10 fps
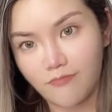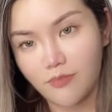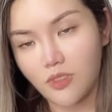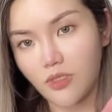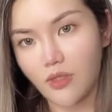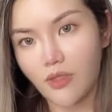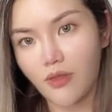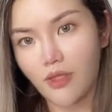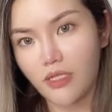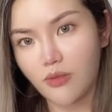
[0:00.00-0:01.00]
So
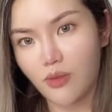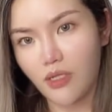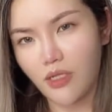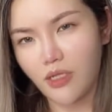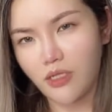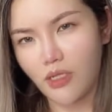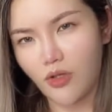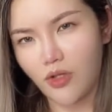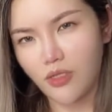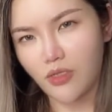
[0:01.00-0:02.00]
that's what it is. I heard
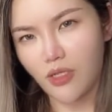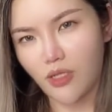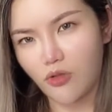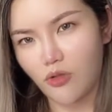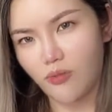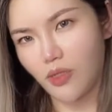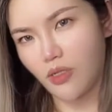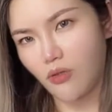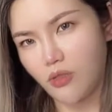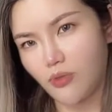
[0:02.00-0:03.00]
it's not that good, but it
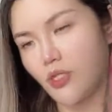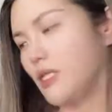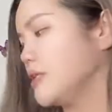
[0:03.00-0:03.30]
looks pretty.